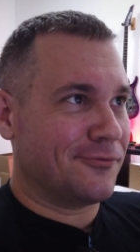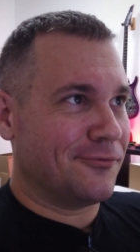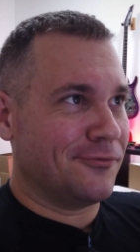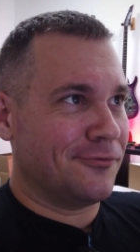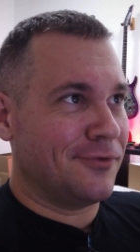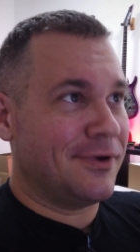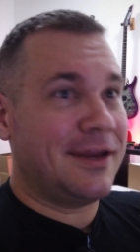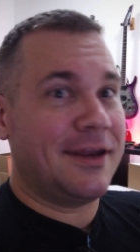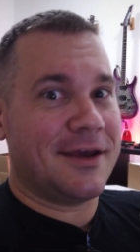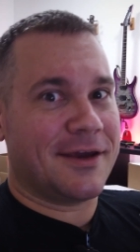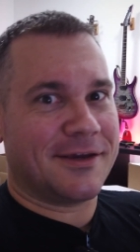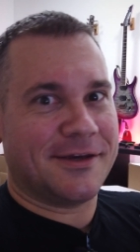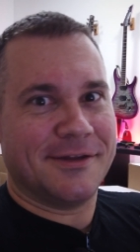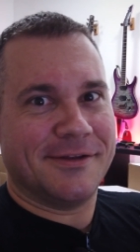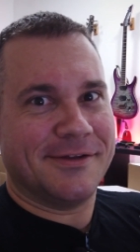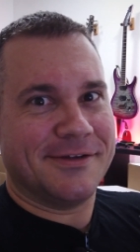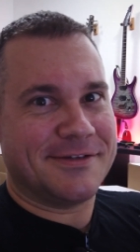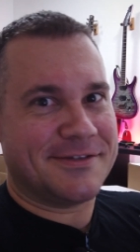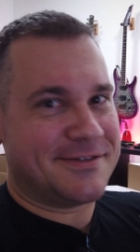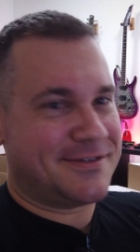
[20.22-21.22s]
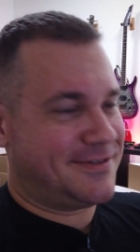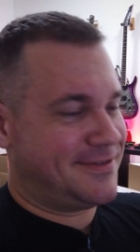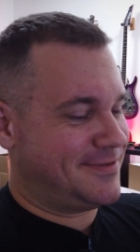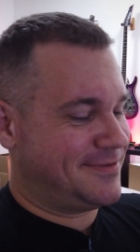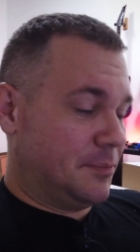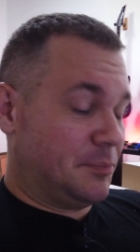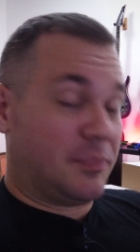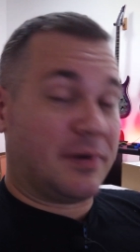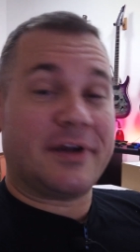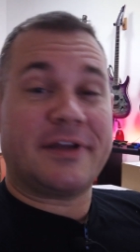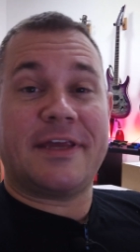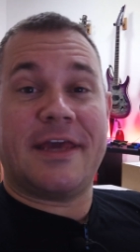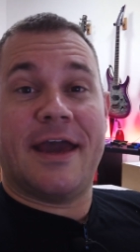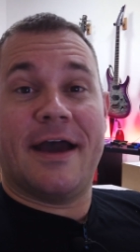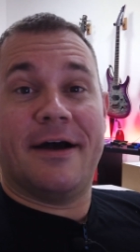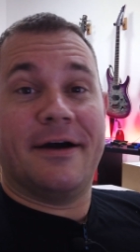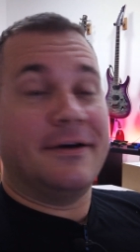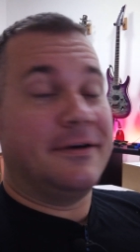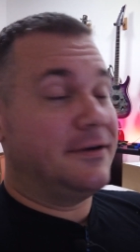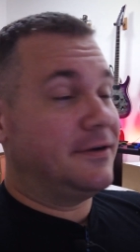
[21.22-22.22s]
Ridiculous. But
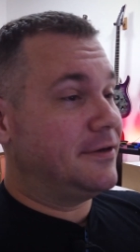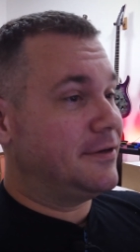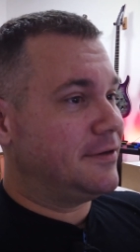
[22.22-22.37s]
yeah,